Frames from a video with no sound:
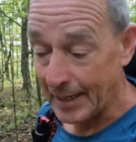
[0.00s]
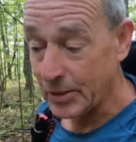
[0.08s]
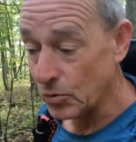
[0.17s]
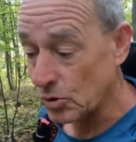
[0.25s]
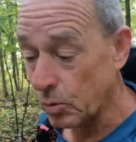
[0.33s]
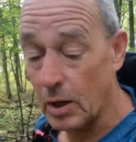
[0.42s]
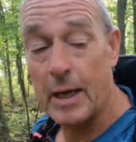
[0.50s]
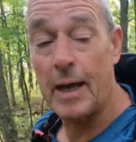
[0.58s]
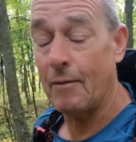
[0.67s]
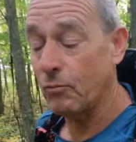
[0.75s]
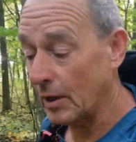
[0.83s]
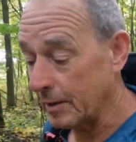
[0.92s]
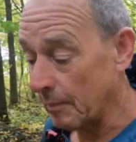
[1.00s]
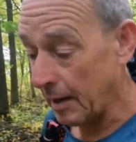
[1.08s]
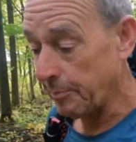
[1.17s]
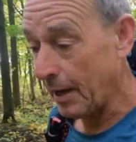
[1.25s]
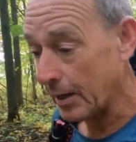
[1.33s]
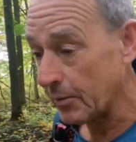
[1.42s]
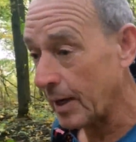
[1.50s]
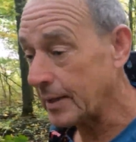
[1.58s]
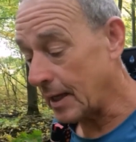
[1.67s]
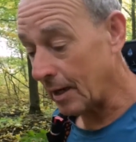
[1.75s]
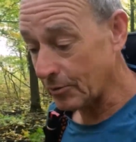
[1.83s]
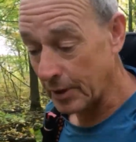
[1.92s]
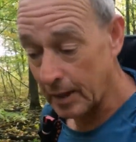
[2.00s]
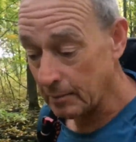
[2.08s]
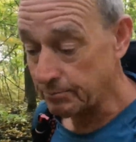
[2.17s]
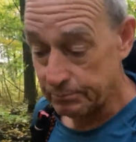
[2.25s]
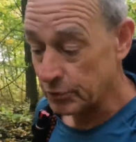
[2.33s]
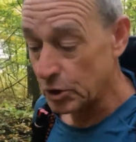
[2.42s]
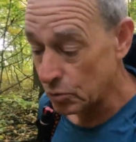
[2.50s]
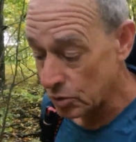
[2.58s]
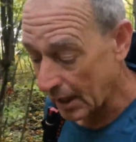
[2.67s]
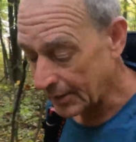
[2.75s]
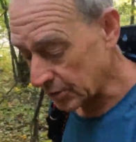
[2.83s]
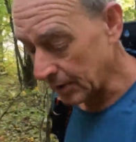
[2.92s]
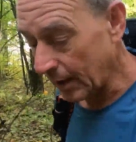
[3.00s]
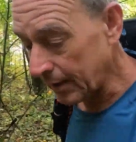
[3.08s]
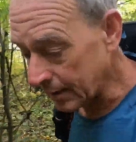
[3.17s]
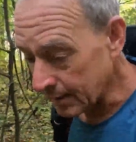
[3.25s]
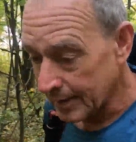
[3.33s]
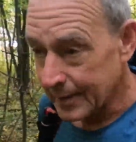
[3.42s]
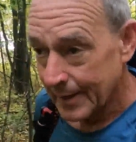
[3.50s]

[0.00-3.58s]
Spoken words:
I use one. I have one in my pack right now that I used last night.